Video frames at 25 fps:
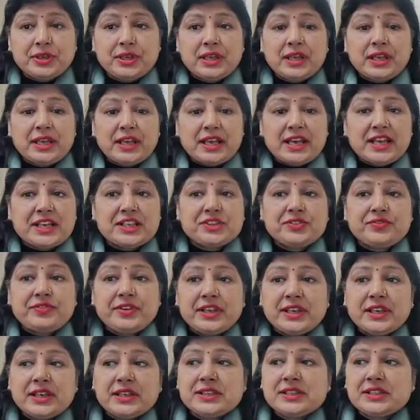As we
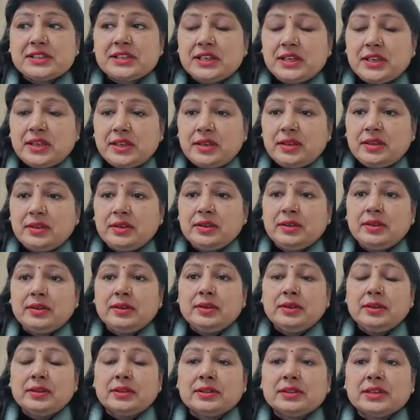can see,
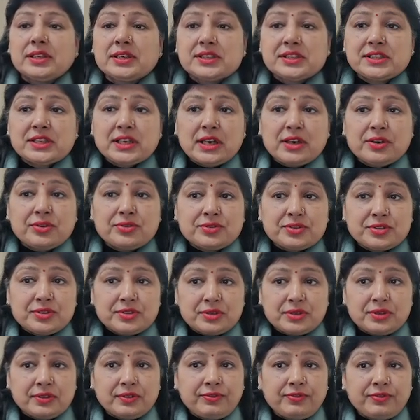the
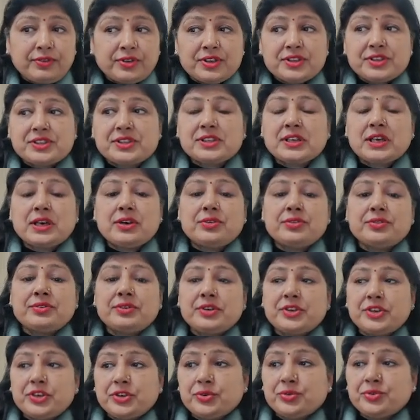first sound
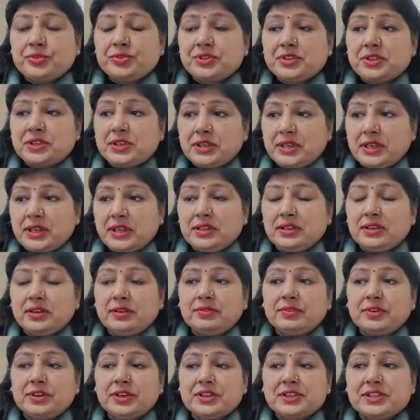used in the
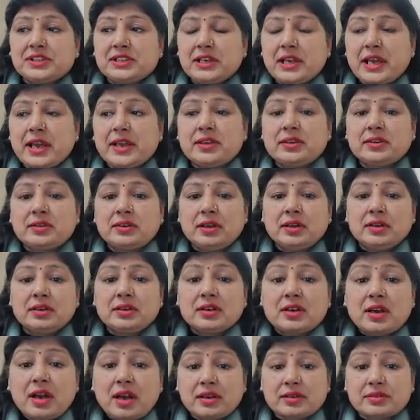words like
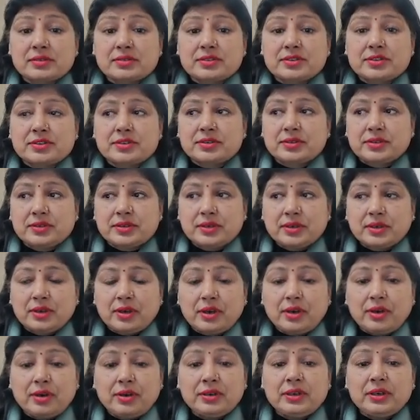cut
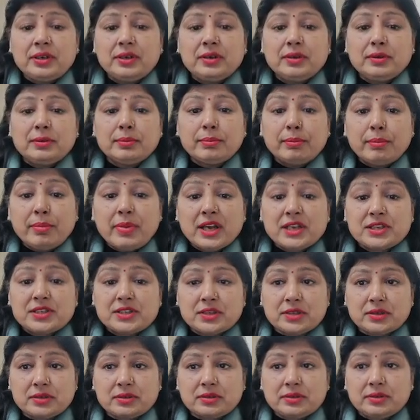or butter.
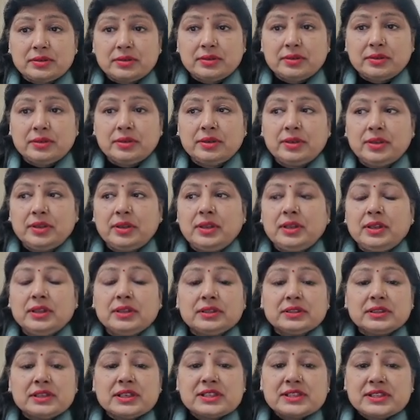
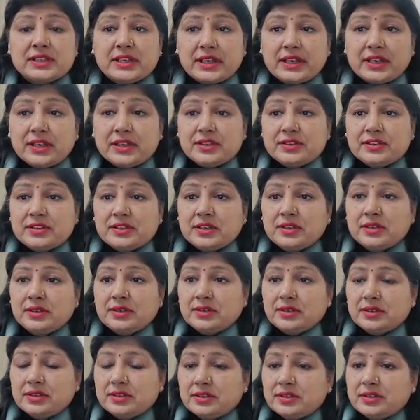The second
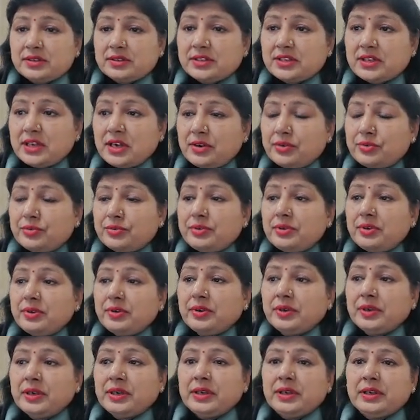sound
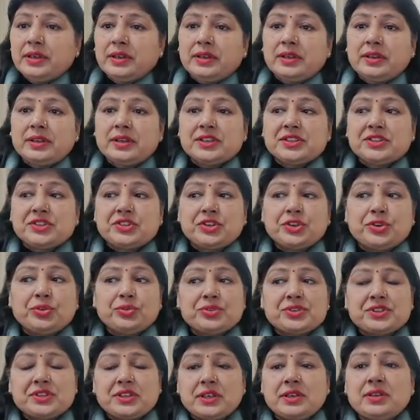is used
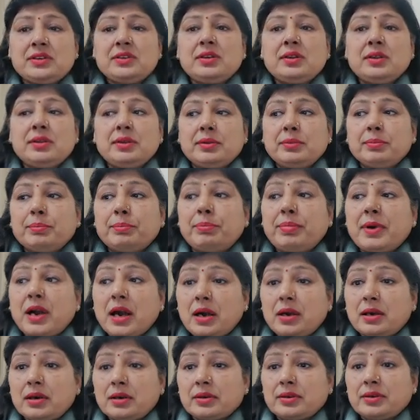in
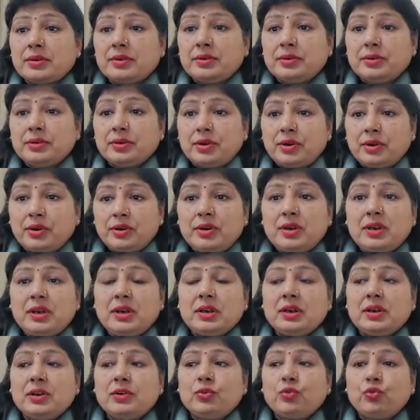park or
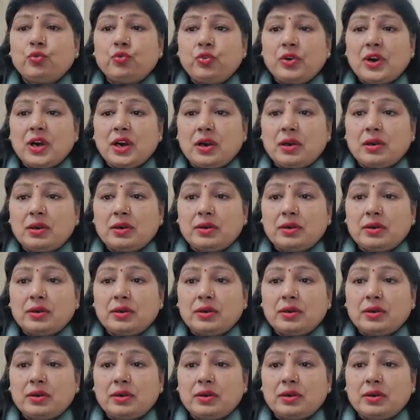far.